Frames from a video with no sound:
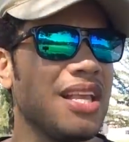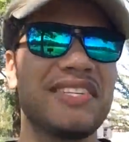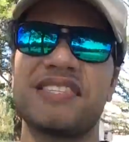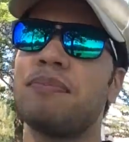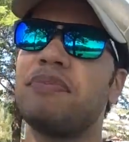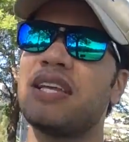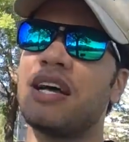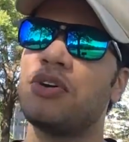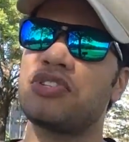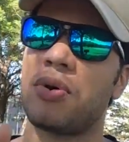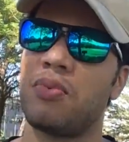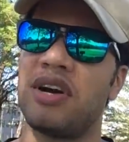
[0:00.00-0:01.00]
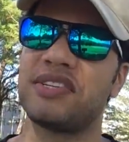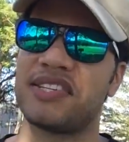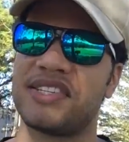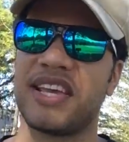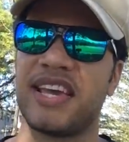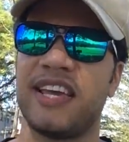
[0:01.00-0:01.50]
And something else I wanted
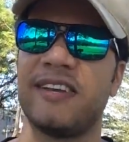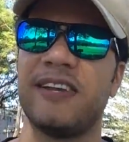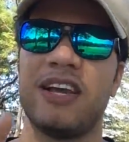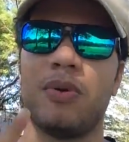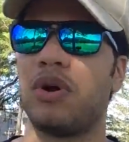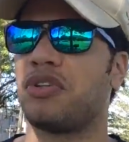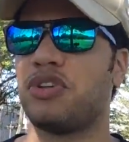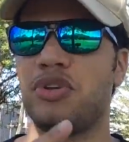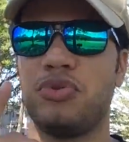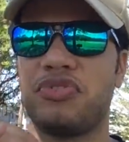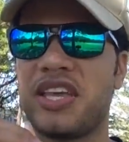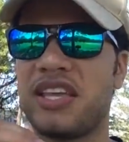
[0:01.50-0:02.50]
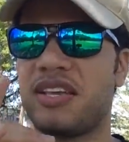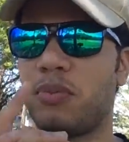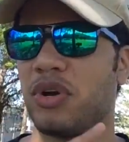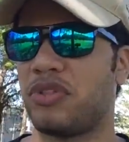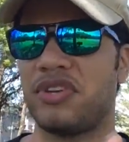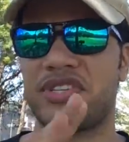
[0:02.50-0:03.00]
to say, whether
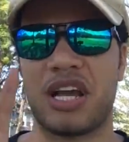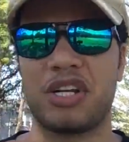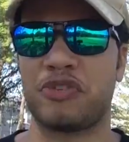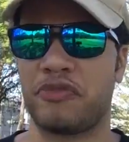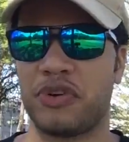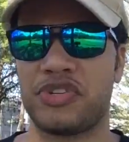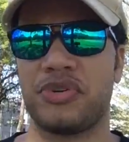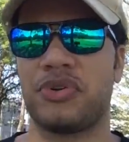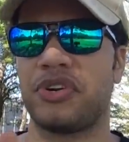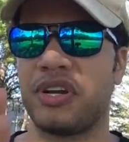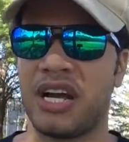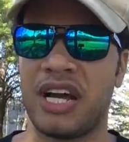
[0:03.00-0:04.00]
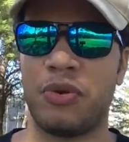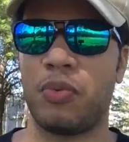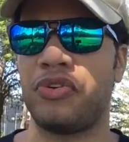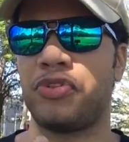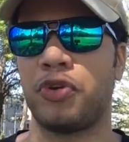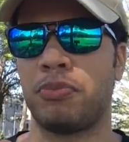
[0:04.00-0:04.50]
it's controversial or not,
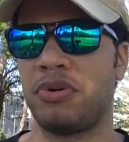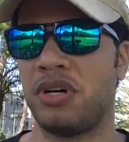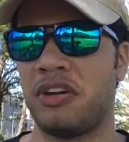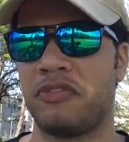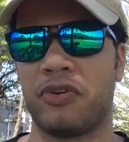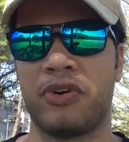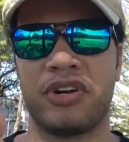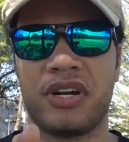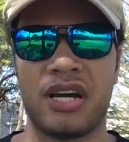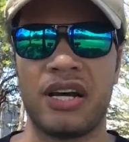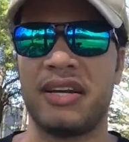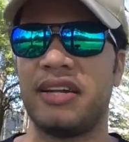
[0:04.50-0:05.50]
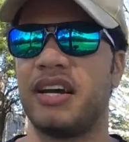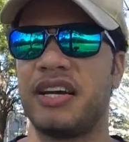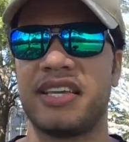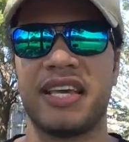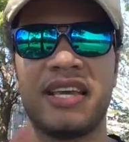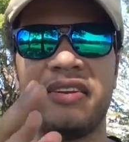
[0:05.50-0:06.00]
whether you're a believer or not,
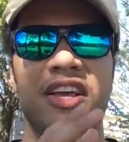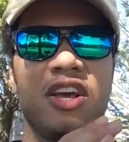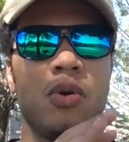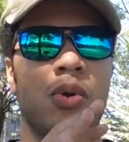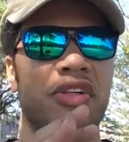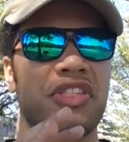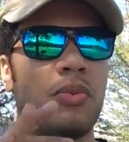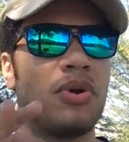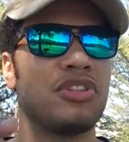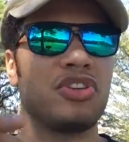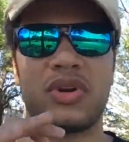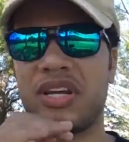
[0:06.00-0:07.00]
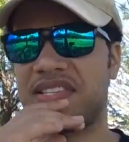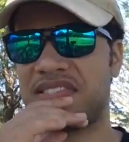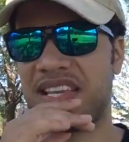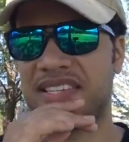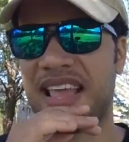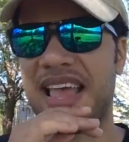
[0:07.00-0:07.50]
again, well, I think one of the greatest
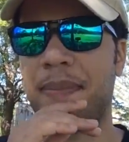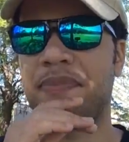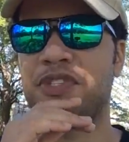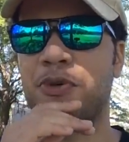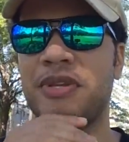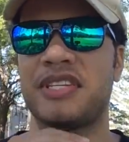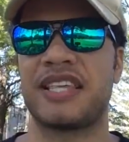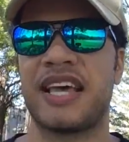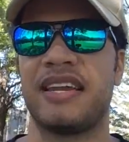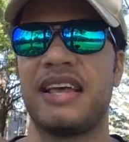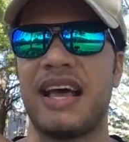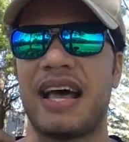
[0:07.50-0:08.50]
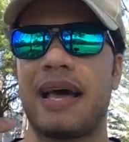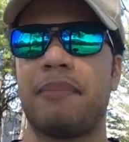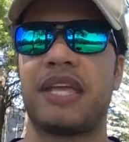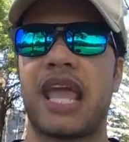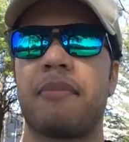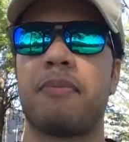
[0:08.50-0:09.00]
things that happened to me is that I
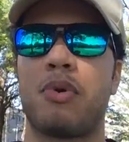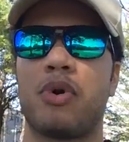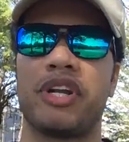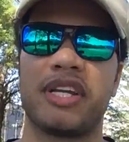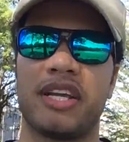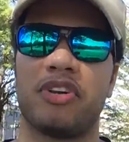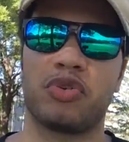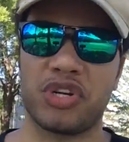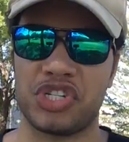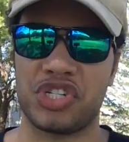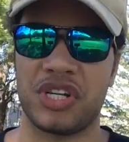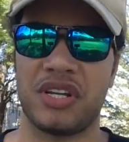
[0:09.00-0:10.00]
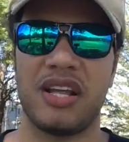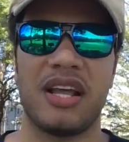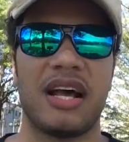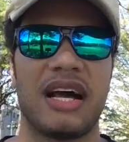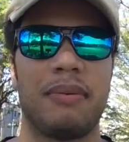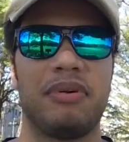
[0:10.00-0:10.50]
became a born-again Christian.
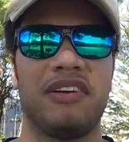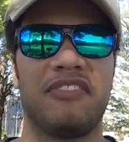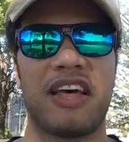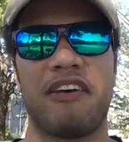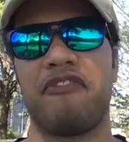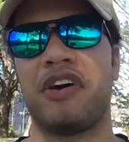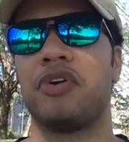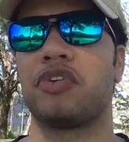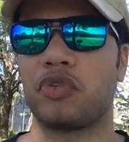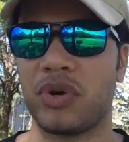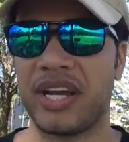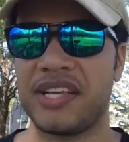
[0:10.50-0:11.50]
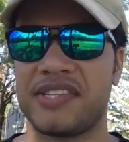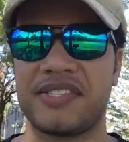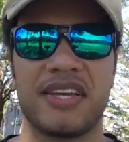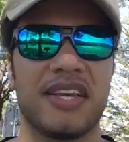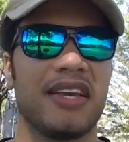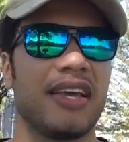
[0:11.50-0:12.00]
I believe that I found
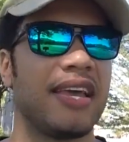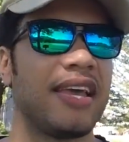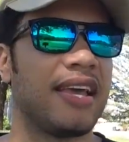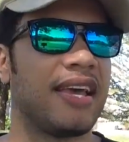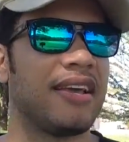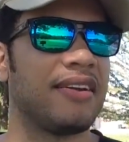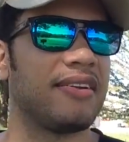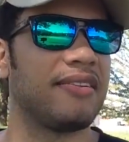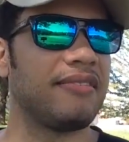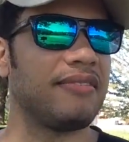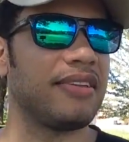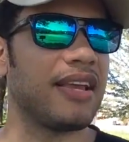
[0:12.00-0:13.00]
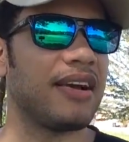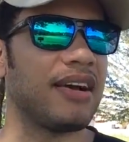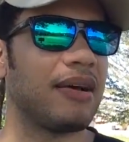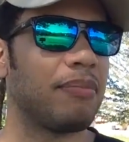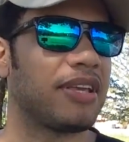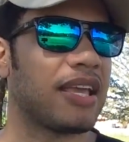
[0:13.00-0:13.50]
Christ, and
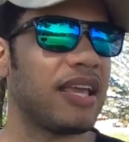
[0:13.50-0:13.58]
yeah,